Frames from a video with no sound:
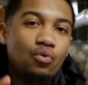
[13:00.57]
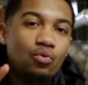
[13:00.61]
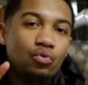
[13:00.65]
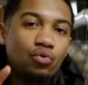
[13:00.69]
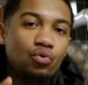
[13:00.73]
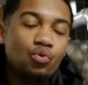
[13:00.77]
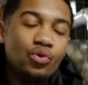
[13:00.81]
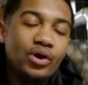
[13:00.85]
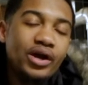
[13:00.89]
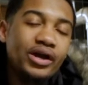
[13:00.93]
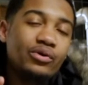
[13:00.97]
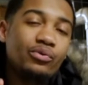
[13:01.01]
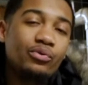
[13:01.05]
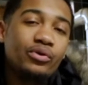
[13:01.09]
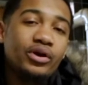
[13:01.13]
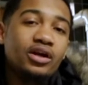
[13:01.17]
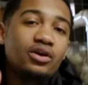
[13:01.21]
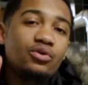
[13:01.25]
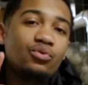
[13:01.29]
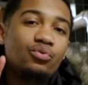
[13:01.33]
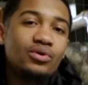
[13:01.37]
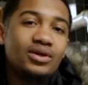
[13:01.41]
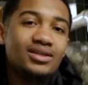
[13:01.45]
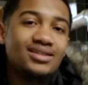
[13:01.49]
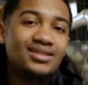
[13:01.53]
Quick word
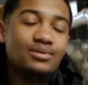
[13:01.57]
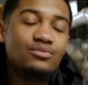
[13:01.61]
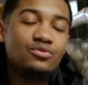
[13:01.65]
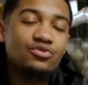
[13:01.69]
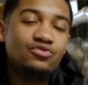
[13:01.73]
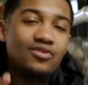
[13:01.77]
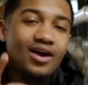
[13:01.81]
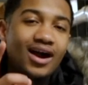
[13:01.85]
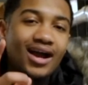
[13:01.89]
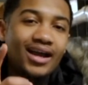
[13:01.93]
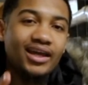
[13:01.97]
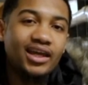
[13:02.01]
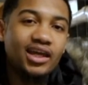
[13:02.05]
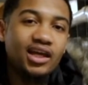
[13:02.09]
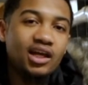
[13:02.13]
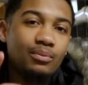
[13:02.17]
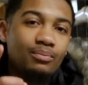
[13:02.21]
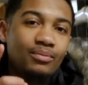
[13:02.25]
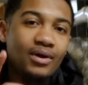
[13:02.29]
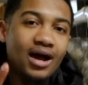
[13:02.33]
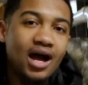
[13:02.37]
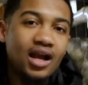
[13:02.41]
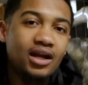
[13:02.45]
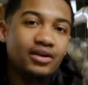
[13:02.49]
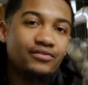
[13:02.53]
of wisdom before I get up
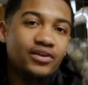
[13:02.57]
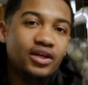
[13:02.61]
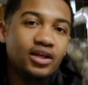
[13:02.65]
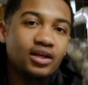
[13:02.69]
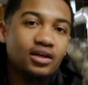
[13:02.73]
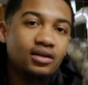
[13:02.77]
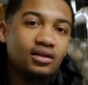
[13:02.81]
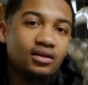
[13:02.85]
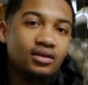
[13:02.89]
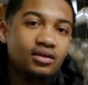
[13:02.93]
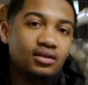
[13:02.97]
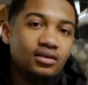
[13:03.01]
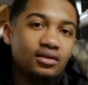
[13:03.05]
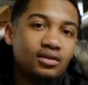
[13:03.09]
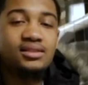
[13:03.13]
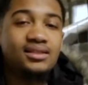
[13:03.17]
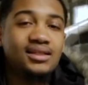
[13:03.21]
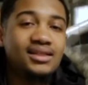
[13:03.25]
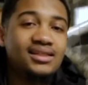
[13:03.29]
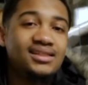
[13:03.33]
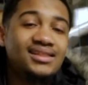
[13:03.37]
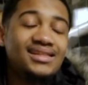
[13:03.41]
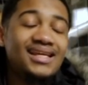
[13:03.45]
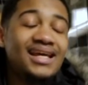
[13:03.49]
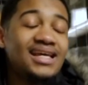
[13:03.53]
out of here.
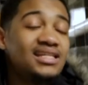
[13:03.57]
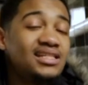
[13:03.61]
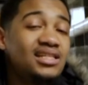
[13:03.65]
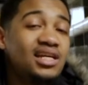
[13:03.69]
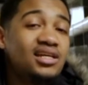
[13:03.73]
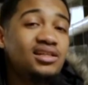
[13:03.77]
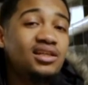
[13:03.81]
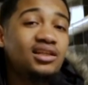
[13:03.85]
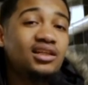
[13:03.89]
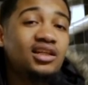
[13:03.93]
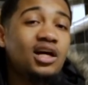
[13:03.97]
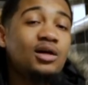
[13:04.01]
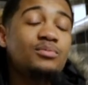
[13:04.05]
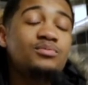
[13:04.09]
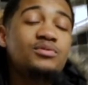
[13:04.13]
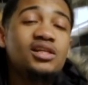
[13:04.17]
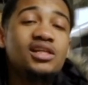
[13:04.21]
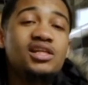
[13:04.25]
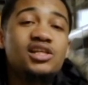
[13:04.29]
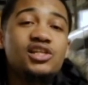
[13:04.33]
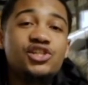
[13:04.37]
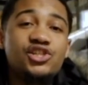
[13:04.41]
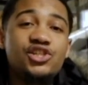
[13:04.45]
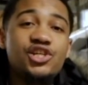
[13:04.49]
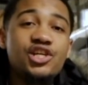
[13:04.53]
Success doesn't come to
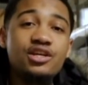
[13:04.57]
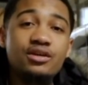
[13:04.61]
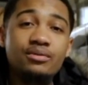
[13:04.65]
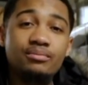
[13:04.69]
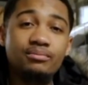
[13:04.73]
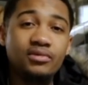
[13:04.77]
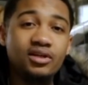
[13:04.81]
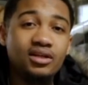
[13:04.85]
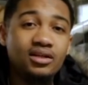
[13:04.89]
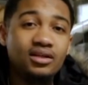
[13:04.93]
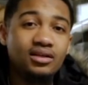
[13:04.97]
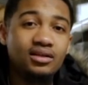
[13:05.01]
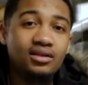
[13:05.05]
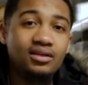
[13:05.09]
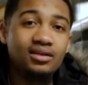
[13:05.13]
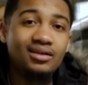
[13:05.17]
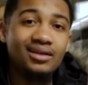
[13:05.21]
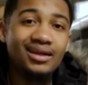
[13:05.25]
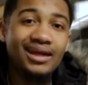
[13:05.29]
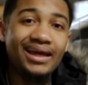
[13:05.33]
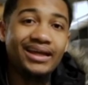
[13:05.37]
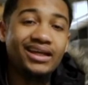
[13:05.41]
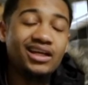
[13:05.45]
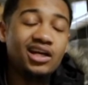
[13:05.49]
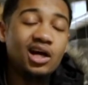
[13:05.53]
the cheap.
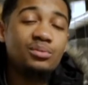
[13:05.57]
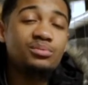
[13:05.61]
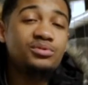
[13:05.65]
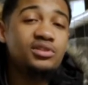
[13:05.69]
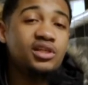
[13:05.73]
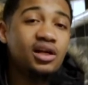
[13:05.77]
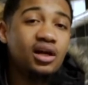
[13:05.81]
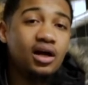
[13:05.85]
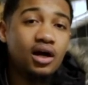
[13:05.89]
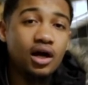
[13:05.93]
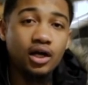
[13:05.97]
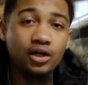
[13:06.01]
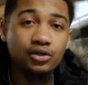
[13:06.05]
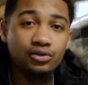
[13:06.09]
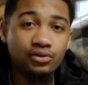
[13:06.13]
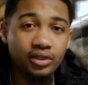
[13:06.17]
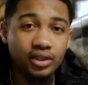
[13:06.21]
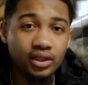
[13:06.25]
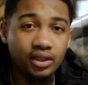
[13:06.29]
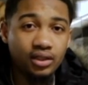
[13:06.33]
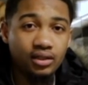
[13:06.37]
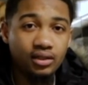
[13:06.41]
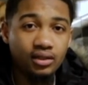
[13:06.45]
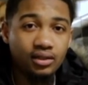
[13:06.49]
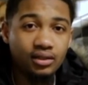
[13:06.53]
It comes to the hungry.
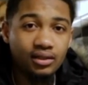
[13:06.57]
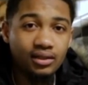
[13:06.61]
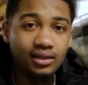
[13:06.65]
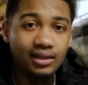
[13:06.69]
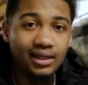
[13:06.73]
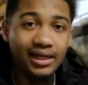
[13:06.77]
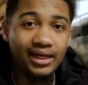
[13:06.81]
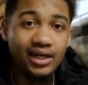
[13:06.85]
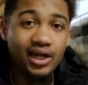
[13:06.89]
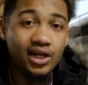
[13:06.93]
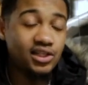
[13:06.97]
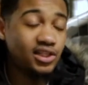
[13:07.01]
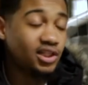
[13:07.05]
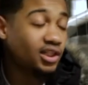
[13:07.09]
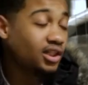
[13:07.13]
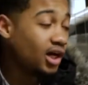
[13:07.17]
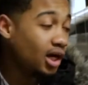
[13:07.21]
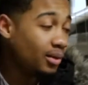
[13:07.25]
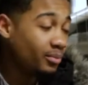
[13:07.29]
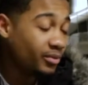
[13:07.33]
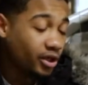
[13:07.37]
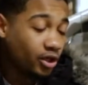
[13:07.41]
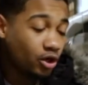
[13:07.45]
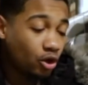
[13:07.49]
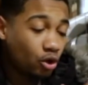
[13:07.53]
It doesn't
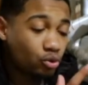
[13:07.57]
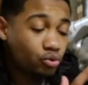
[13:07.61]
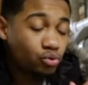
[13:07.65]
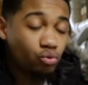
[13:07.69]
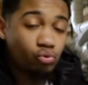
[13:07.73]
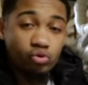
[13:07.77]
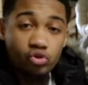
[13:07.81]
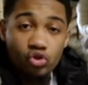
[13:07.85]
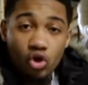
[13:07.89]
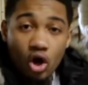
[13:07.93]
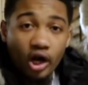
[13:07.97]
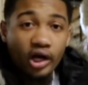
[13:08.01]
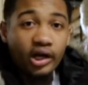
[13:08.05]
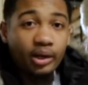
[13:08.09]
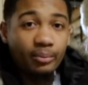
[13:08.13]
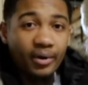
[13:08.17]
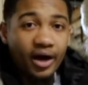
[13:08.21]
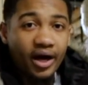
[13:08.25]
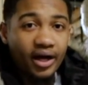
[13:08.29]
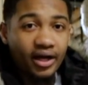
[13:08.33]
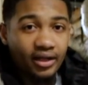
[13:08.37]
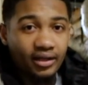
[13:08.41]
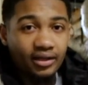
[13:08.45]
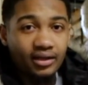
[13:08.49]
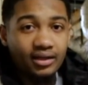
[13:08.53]
come to those who talk
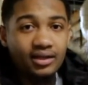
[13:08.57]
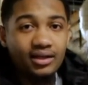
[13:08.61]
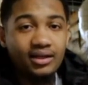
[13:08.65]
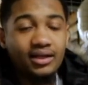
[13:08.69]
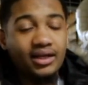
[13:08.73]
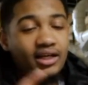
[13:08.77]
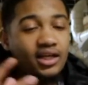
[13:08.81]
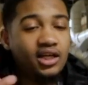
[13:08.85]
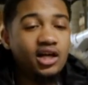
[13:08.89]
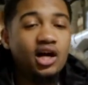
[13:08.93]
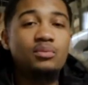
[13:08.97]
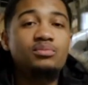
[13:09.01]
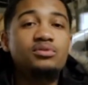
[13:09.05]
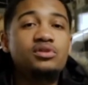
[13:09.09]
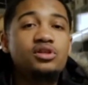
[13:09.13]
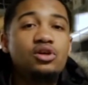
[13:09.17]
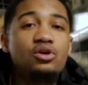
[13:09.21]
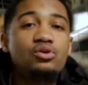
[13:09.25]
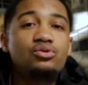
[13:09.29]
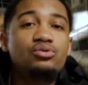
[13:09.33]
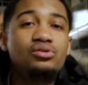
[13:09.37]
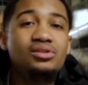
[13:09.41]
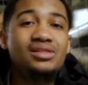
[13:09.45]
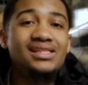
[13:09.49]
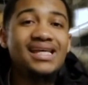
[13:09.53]
about it. It comes to
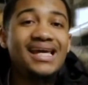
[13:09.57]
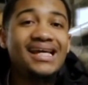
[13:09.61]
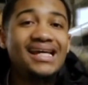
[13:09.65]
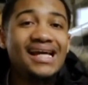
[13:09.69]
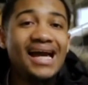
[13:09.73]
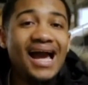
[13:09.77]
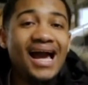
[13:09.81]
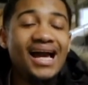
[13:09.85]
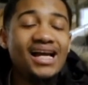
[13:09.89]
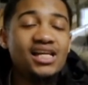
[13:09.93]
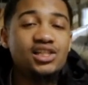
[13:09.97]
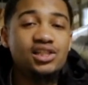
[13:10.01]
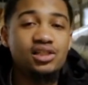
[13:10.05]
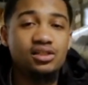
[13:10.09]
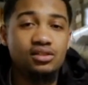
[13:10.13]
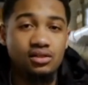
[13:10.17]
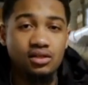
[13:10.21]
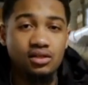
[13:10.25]
those who take action.